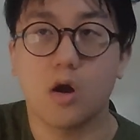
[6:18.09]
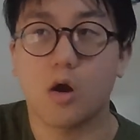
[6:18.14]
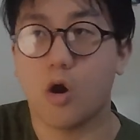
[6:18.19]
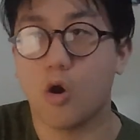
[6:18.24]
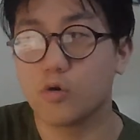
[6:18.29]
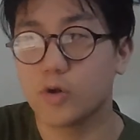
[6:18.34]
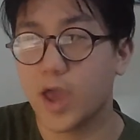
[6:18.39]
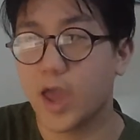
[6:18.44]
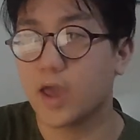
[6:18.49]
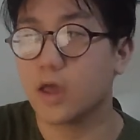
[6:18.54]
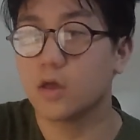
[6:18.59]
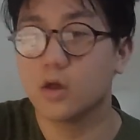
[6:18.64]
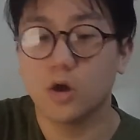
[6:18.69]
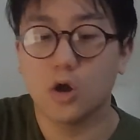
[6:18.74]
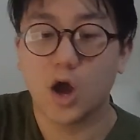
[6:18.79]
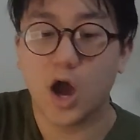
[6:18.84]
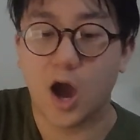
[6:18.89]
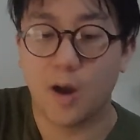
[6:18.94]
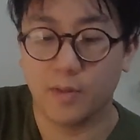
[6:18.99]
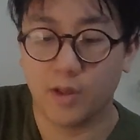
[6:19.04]
Okay,
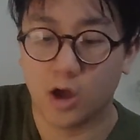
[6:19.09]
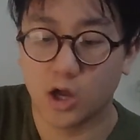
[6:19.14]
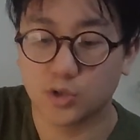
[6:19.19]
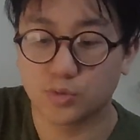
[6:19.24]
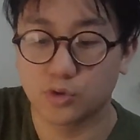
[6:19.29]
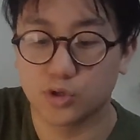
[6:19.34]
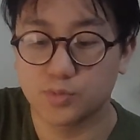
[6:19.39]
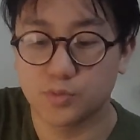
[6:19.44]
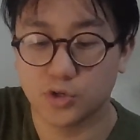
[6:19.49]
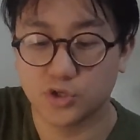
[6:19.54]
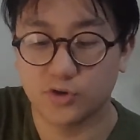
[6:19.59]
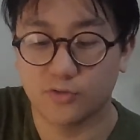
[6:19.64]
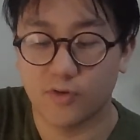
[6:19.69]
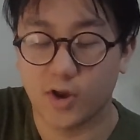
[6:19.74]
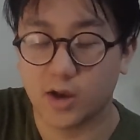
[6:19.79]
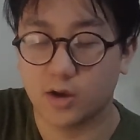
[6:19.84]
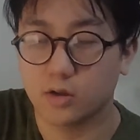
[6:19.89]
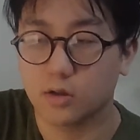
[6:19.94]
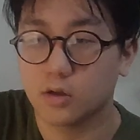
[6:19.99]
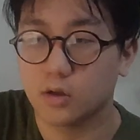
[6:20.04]
how many entrepreneurial books you
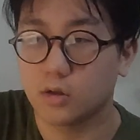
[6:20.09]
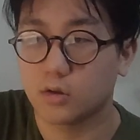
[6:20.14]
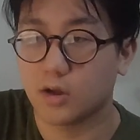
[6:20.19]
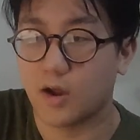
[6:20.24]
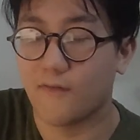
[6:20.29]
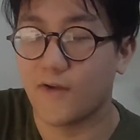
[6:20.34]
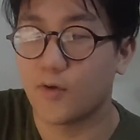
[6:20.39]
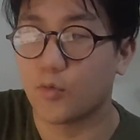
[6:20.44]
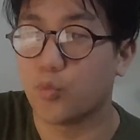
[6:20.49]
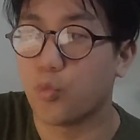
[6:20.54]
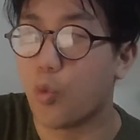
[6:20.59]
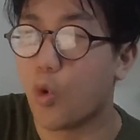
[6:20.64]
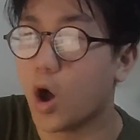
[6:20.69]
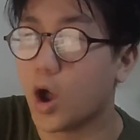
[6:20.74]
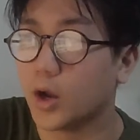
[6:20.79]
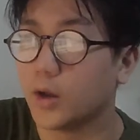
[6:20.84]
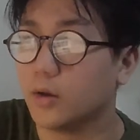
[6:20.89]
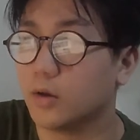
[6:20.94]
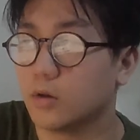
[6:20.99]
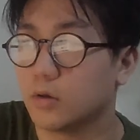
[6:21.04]
read? I read
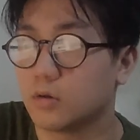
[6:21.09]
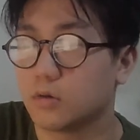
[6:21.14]
one.